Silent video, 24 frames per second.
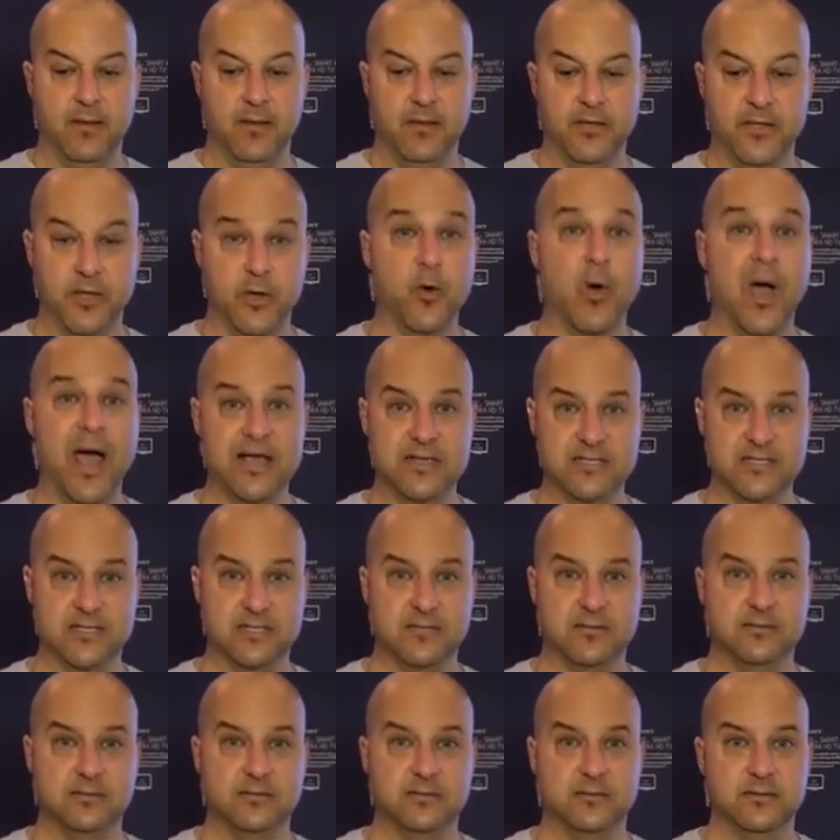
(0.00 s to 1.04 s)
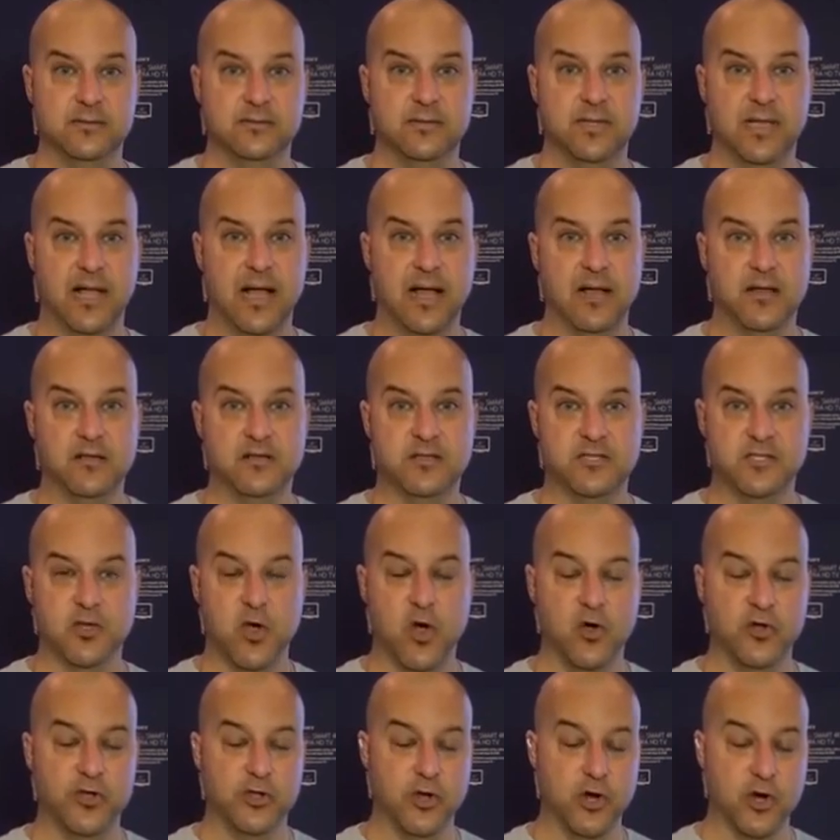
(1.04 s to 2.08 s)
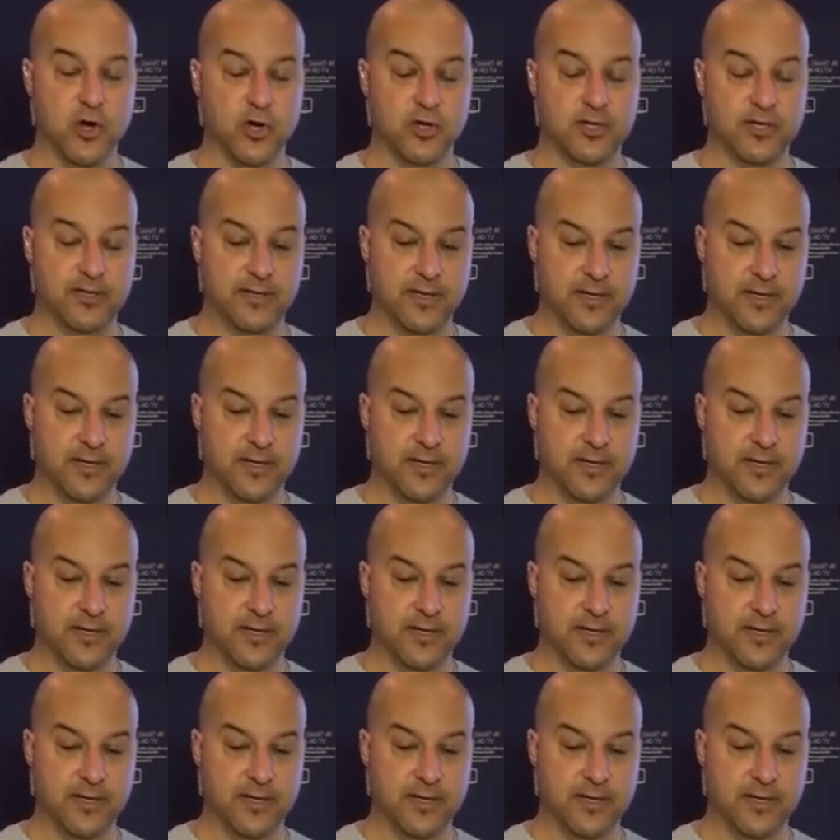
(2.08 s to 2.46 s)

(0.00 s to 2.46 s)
US. So your